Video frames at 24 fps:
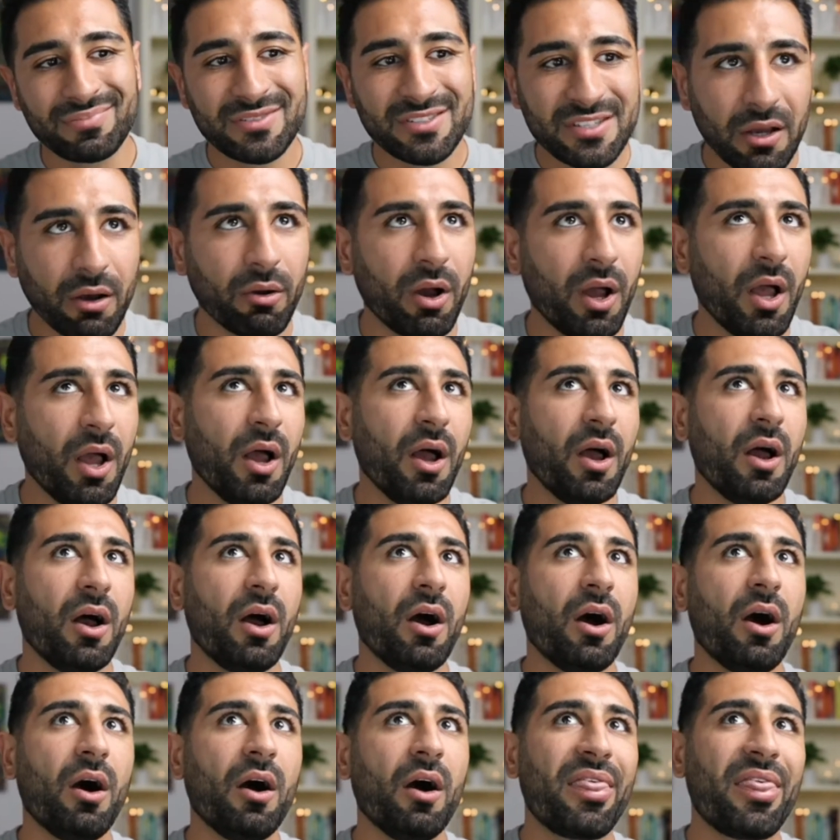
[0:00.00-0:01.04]
So
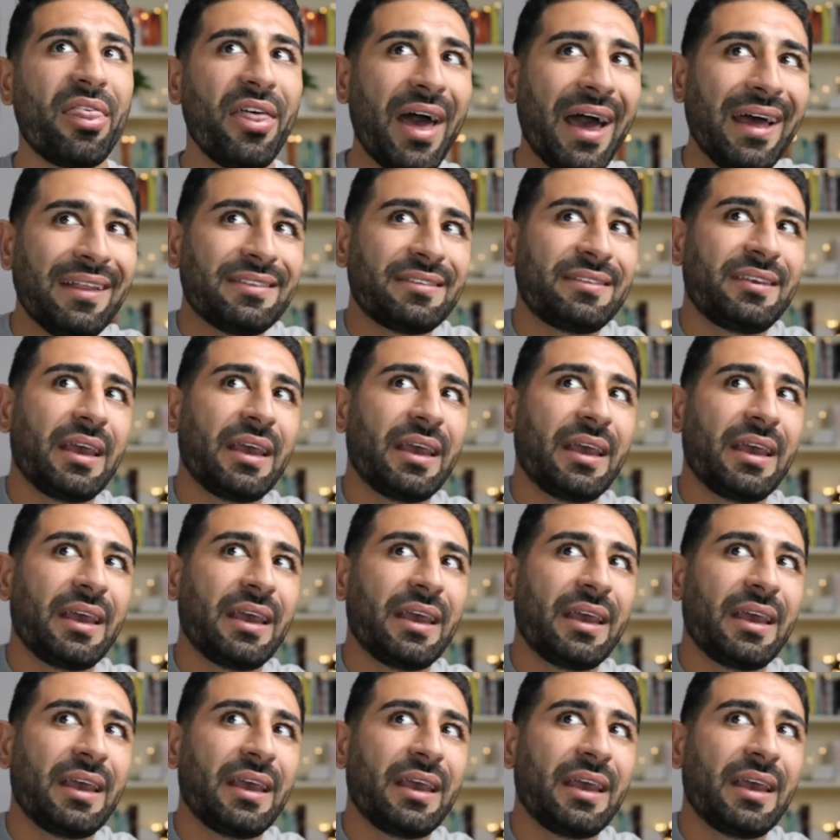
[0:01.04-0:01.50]
that